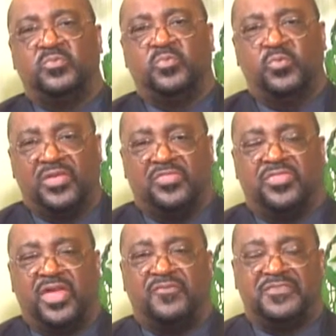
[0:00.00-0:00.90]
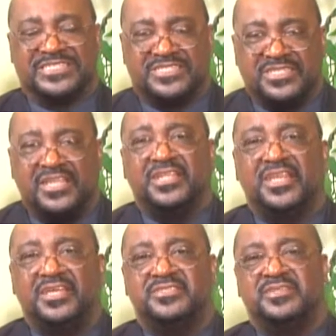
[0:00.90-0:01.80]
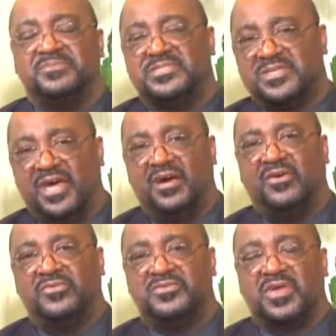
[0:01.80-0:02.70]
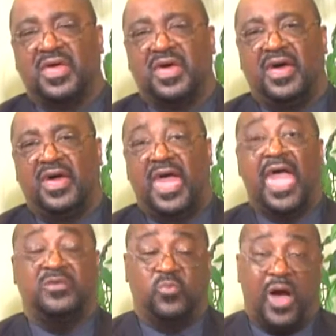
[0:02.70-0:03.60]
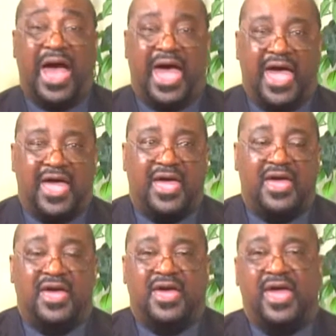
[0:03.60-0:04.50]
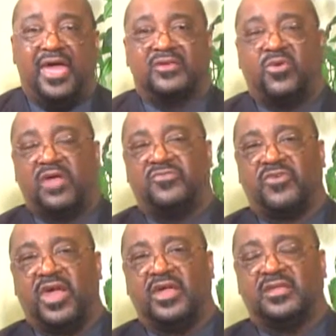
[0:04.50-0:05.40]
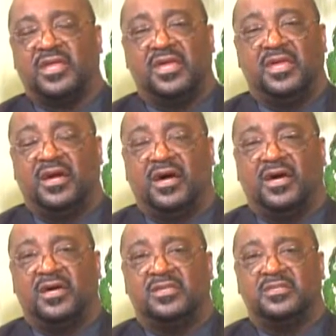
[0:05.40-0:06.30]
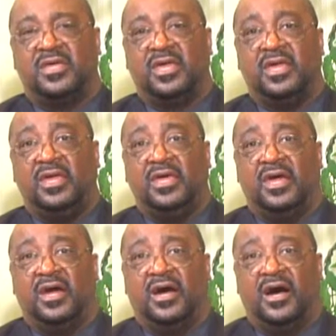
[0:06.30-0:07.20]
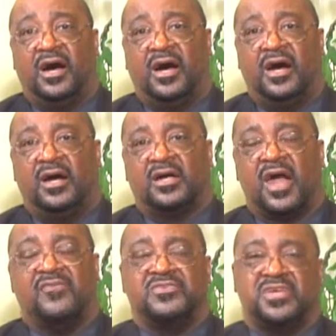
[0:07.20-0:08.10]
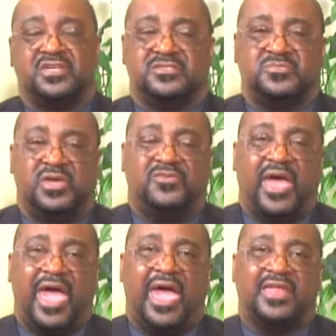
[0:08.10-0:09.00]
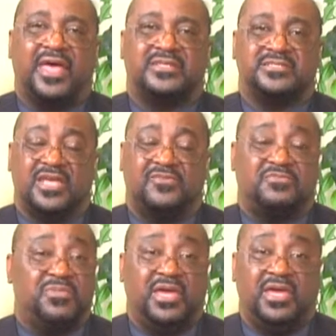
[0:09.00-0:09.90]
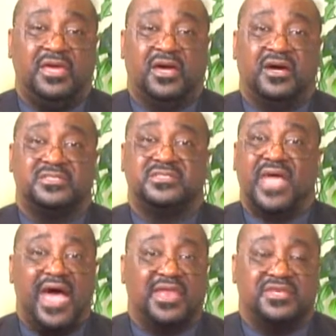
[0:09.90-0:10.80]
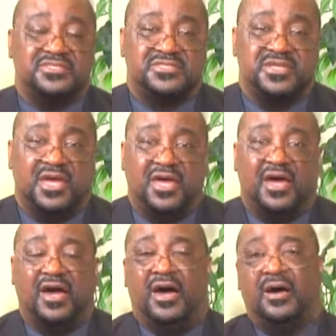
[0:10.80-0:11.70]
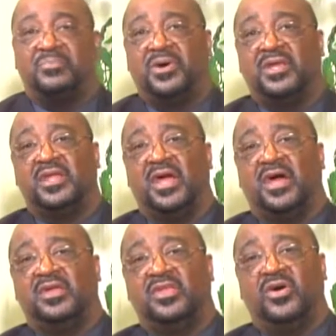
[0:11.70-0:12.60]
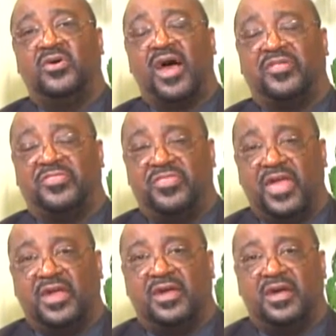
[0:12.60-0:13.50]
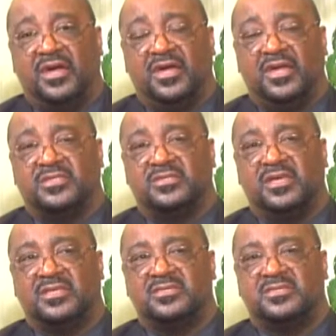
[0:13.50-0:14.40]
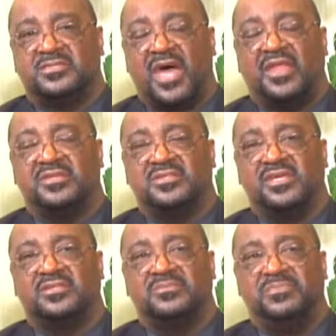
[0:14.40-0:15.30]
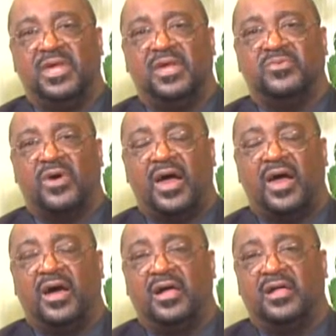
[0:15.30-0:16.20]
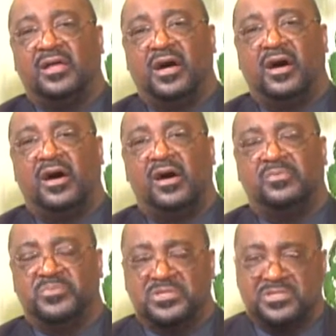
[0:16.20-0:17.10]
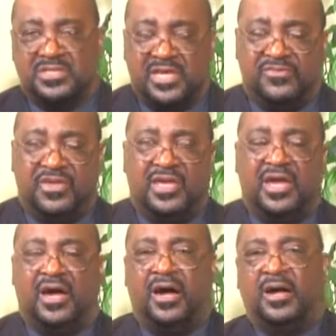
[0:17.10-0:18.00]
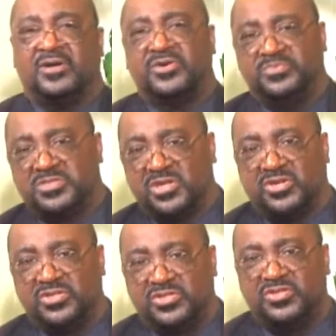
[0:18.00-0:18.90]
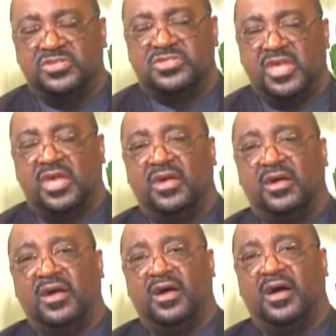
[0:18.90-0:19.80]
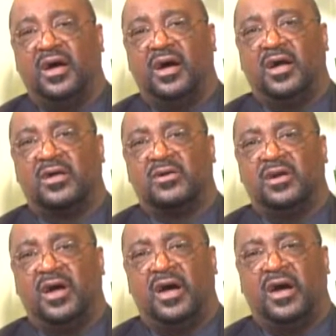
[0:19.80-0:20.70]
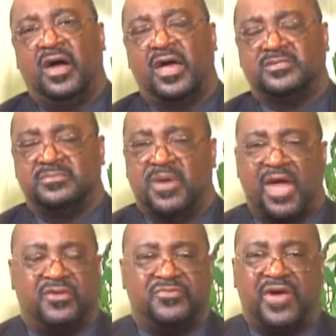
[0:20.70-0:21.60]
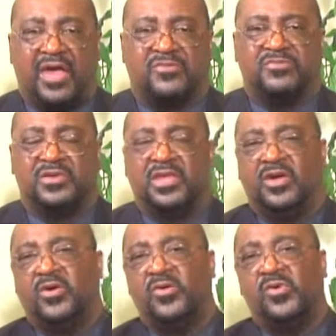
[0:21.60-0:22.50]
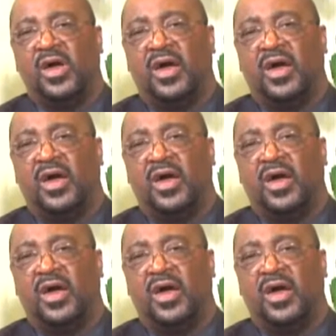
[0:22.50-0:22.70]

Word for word: with the facilities themselves and why. And quite frankly, the conversation we've had has left me astonished. But, you know, I think it's astonishing to me what Mr. Kardulis here, as a matter of fact, you know,